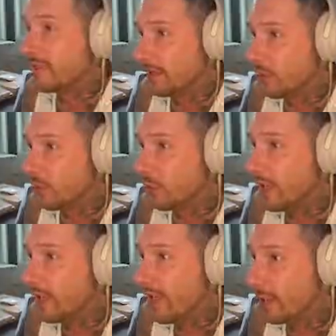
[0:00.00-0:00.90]
So
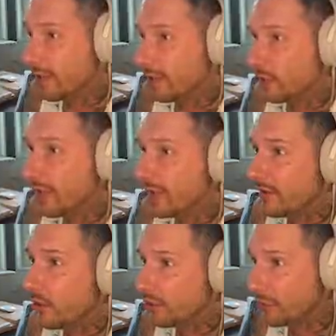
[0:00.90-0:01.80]
I'm gonna do
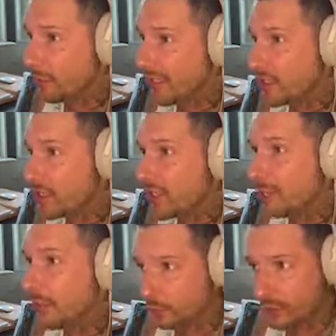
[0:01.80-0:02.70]
that on
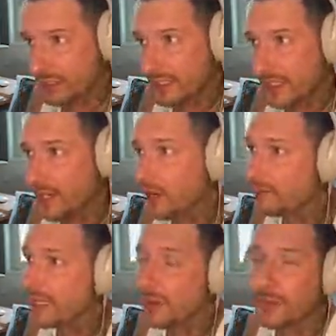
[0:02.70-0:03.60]
Twitch, mostly
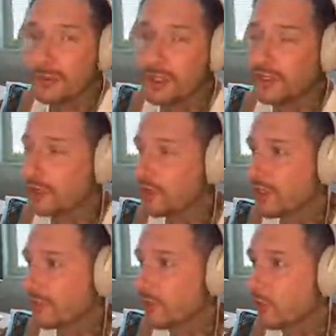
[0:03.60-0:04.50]
off camera. I'm gonna do
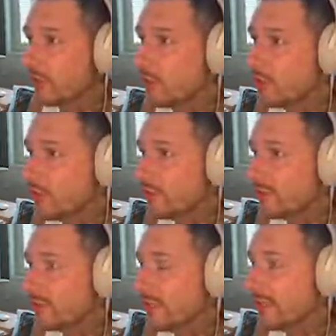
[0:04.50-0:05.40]
stuff too, of
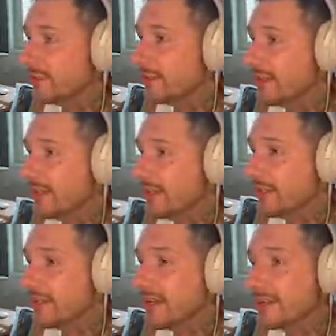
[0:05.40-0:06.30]
course. And
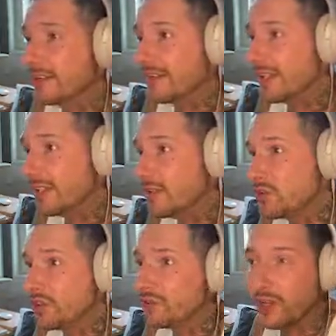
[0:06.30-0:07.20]
yeah, I think you
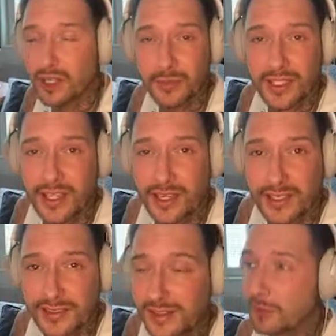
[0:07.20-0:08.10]
should follow me there,
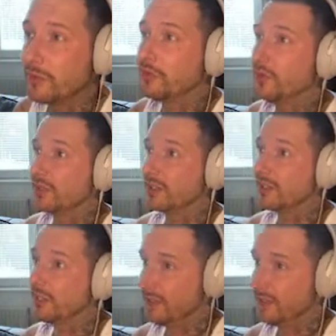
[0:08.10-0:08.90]
like I said before.